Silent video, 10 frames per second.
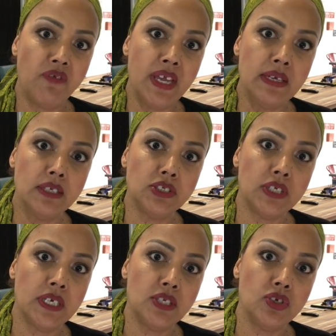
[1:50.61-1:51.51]
English
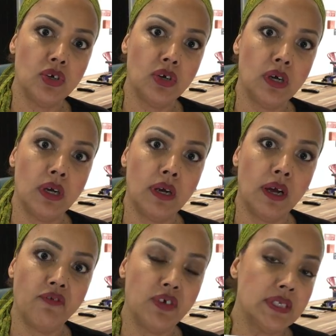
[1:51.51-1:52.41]
is your
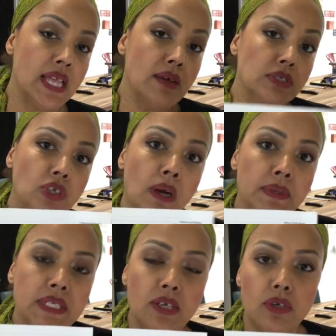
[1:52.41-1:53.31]
first language,
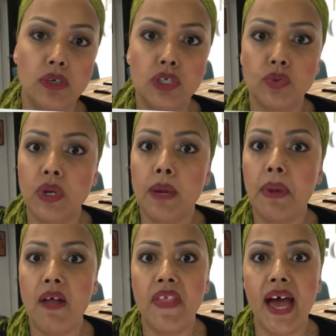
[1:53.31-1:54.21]
obviously you don't need to worry
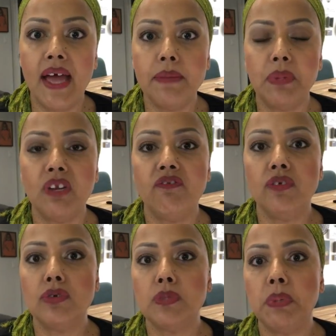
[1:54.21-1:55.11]
about that. But if
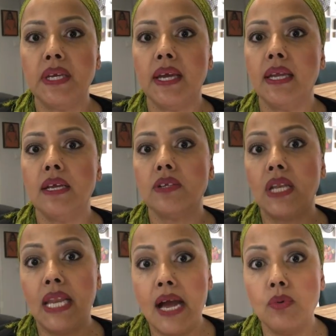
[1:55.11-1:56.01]
you speak any other
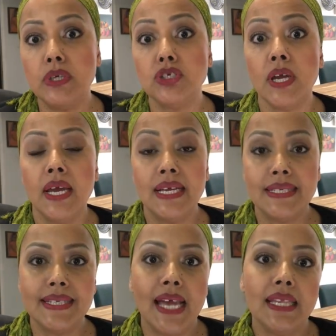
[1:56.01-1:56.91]
language,
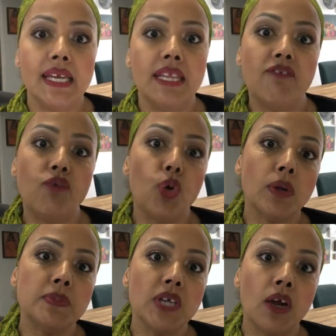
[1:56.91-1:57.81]
sadly the
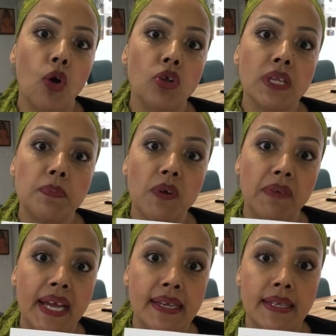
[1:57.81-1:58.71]
forms are only
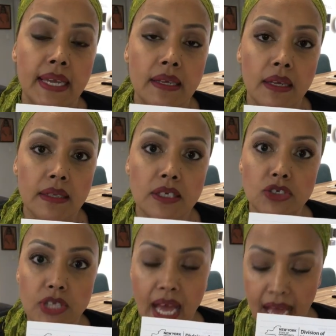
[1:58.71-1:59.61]
provided in
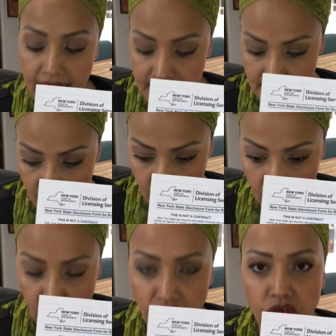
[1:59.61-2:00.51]
English as
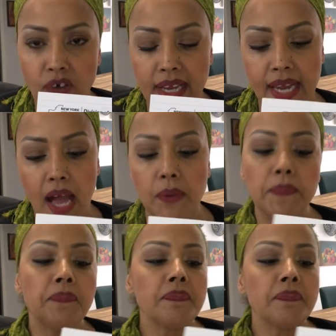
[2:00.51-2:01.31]
of right now.